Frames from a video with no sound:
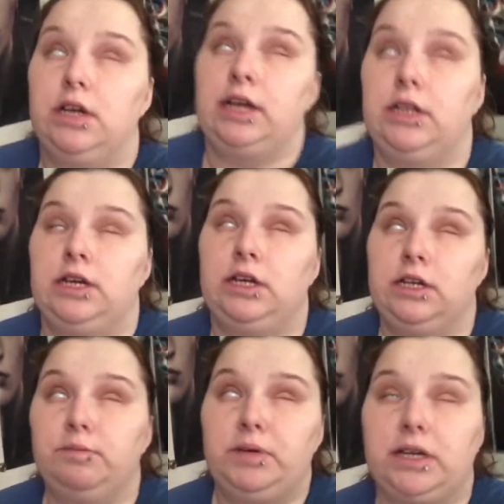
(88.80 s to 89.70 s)
and
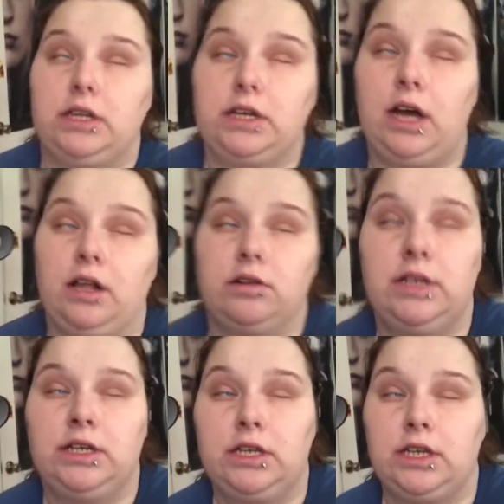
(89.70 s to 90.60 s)
then pick the
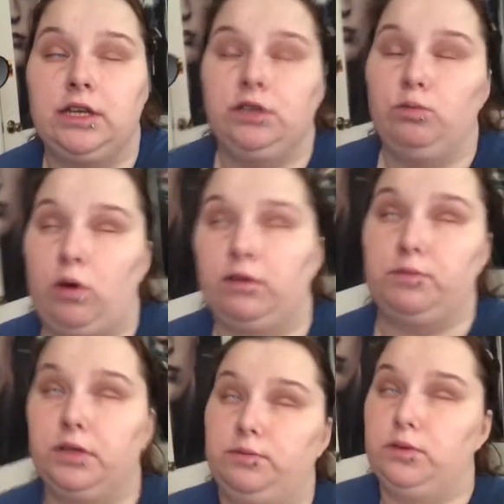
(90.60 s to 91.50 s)
colorings that you want
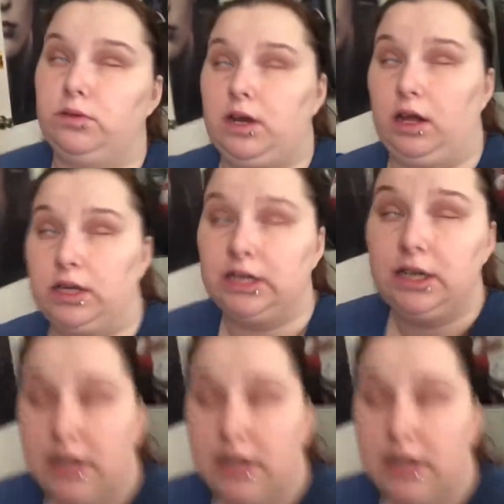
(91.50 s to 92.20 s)
for the food color,